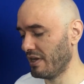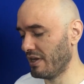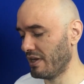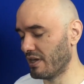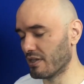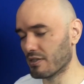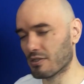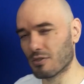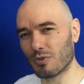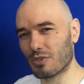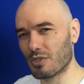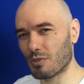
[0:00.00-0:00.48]
And
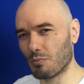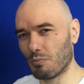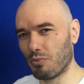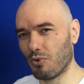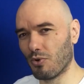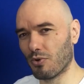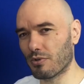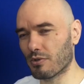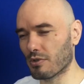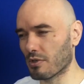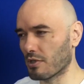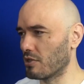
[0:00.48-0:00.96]
so it's
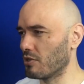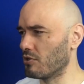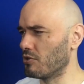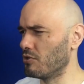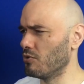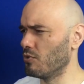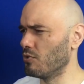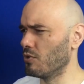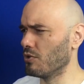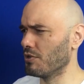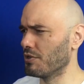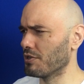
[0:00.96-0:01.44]
important to
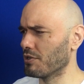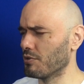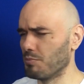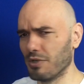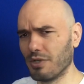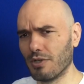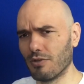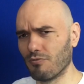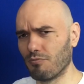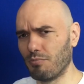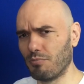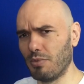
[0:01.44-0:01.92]
do a little
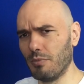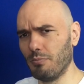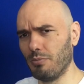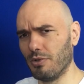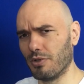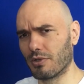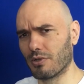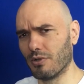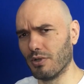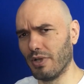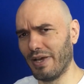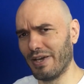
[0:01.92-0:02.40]
bit of
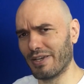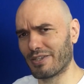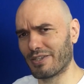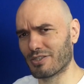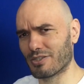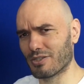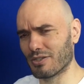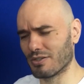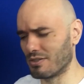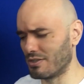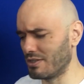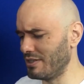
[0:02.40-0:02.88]
biblical
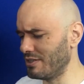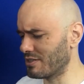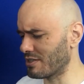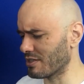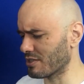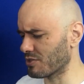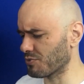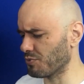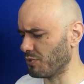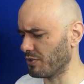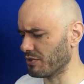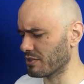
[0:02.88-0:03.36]

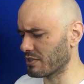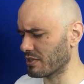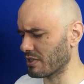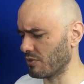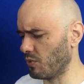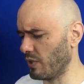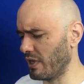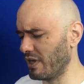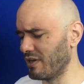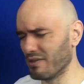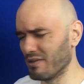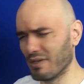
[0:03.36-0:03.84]
exegesis once in a while.